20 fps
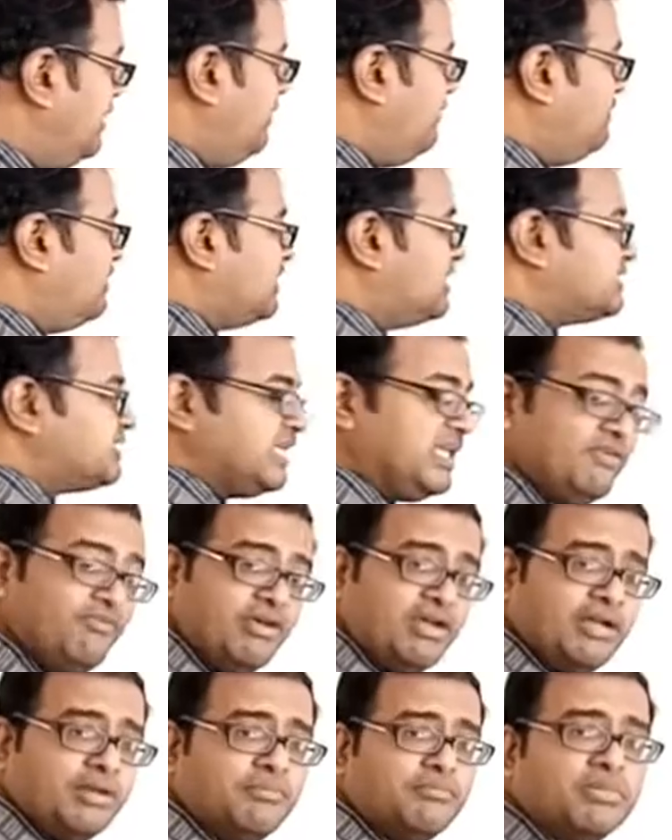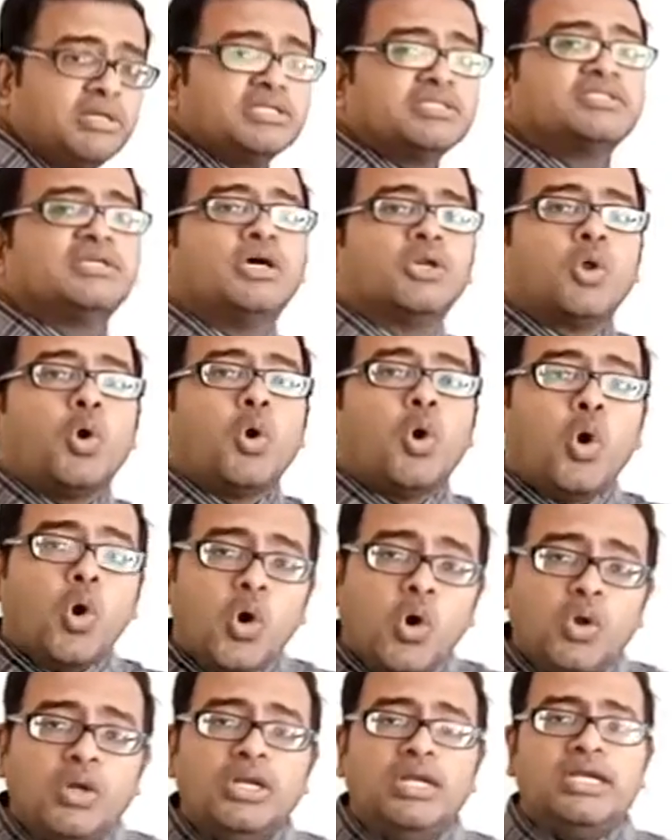Whereas even numbers are
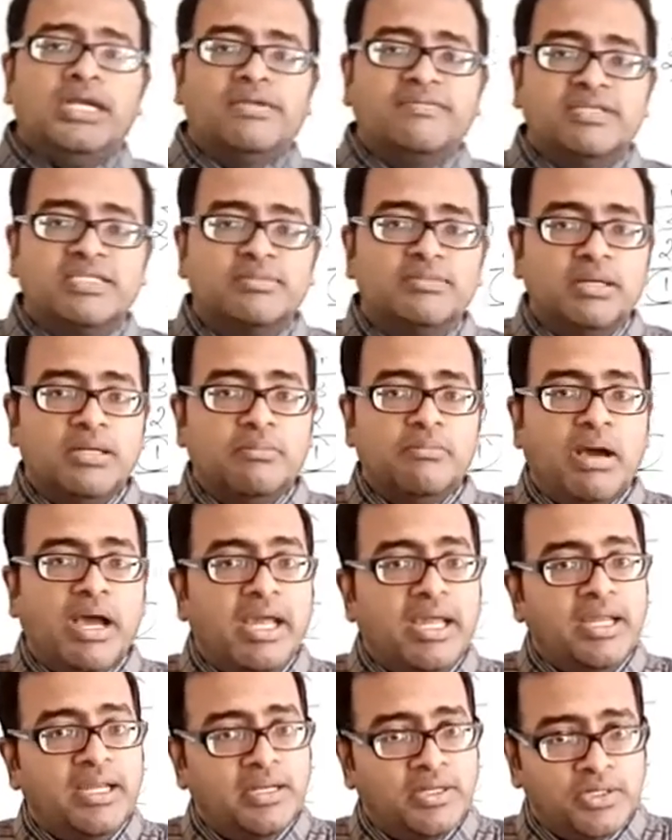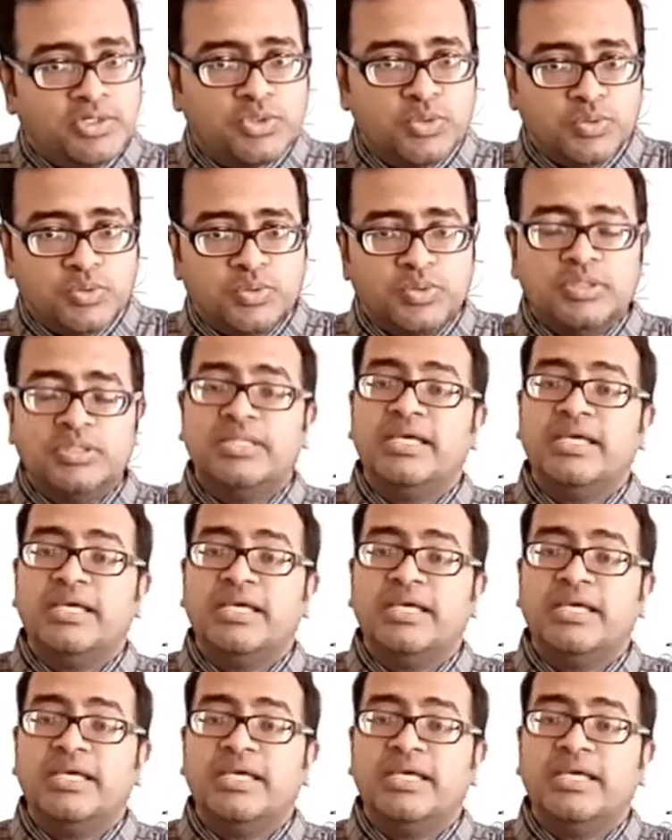all divisible by 2.